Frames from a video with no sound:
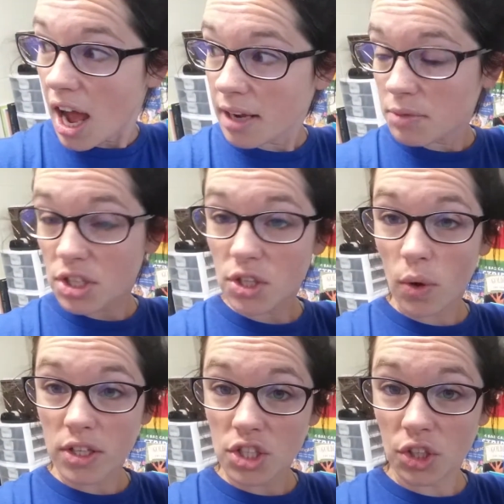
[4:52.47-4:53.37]
I am just
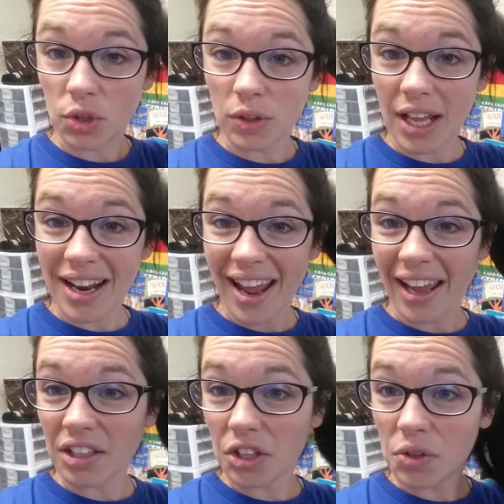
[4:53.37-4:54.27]
going to let it
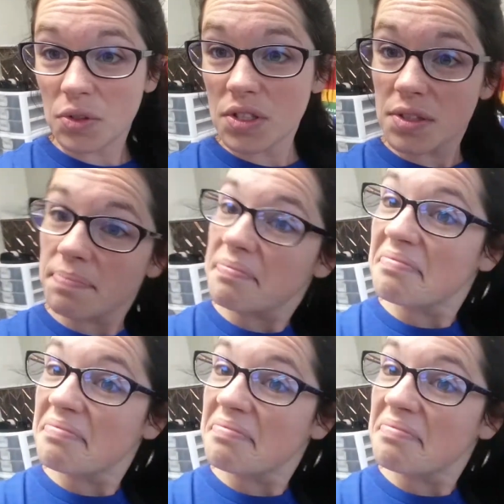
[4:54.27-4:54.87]
hang loose.